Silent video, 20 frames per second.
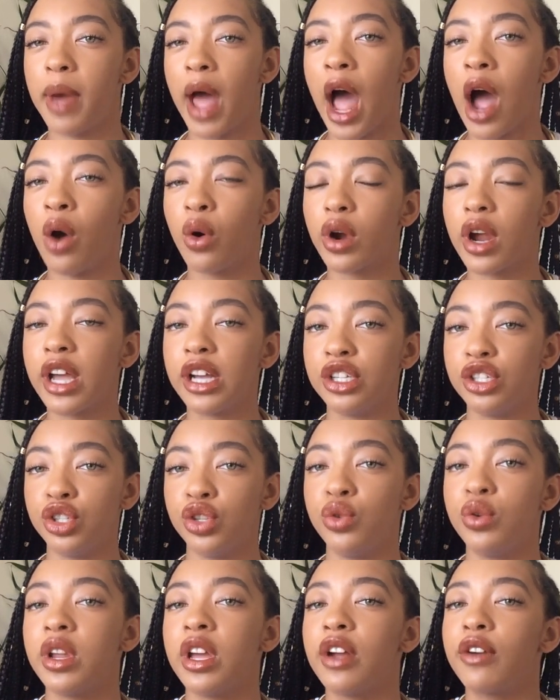power
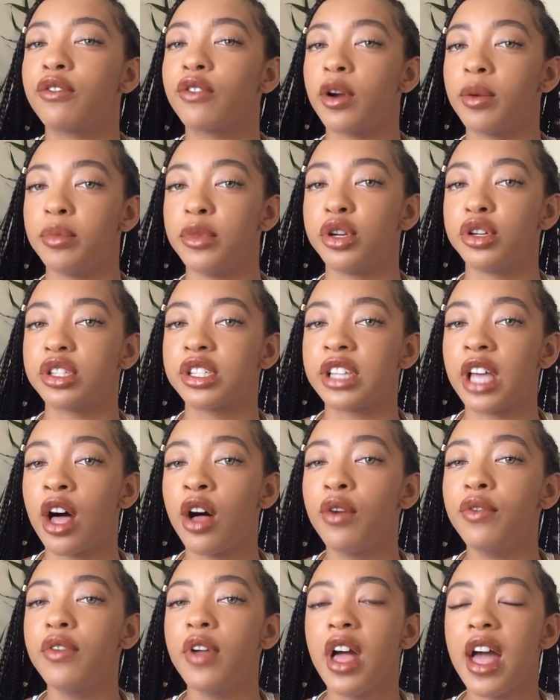exuding from
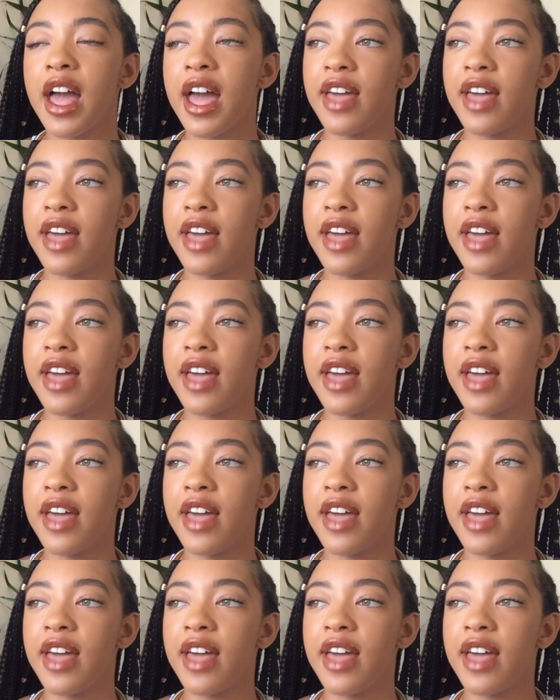yourself